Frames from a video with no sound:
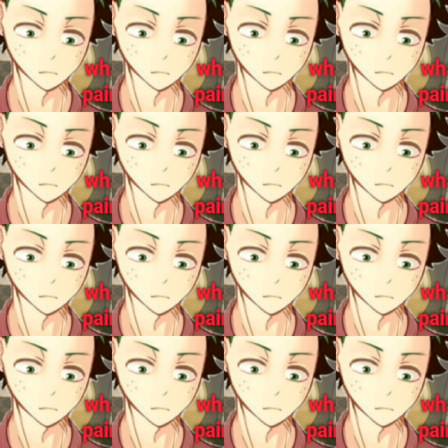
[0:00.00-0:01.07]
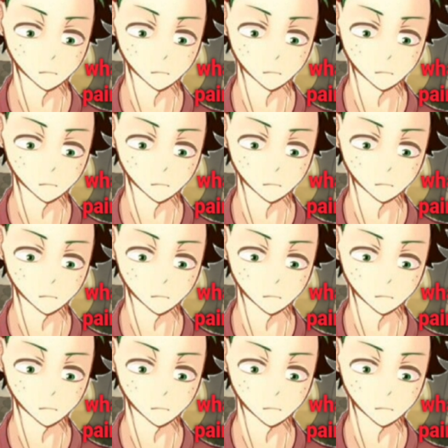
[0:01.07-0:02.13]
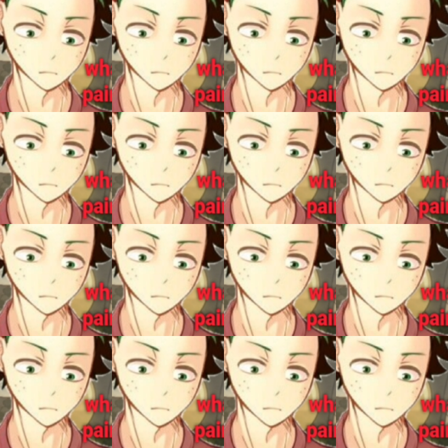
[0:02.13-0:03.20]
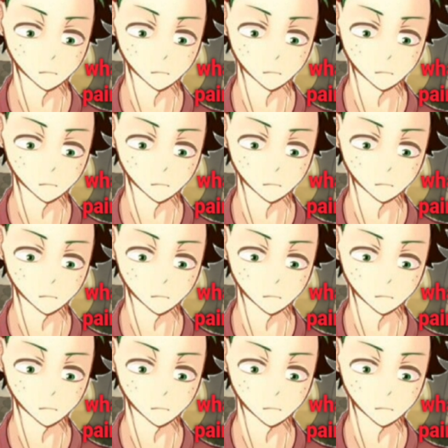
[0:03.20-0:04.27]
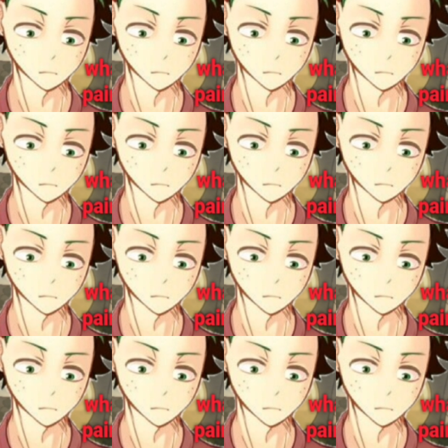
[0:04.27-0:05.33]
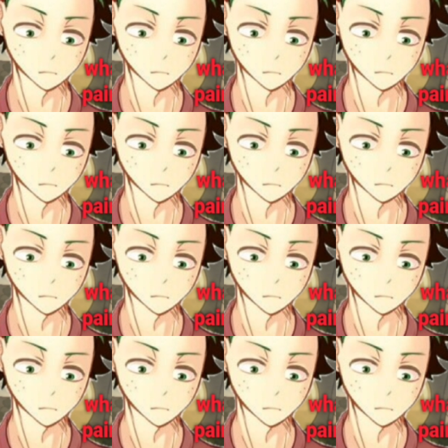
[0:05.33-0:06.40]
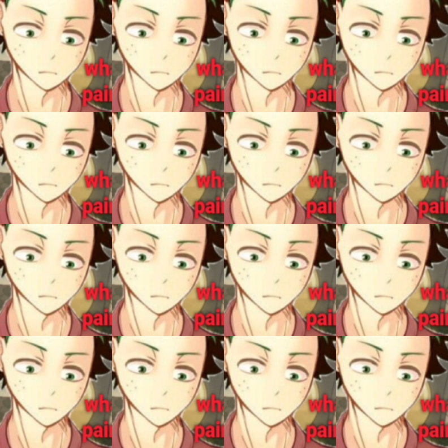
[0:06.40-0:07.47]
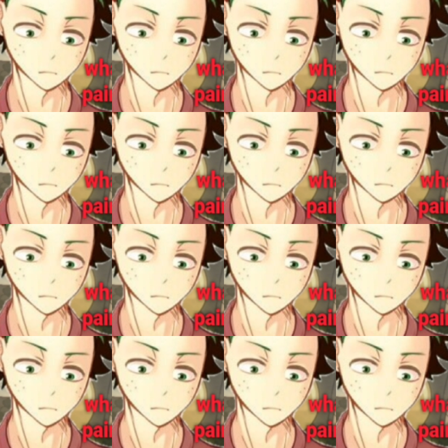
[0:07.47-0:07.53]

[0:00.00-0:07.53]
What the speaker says: (no lip movement)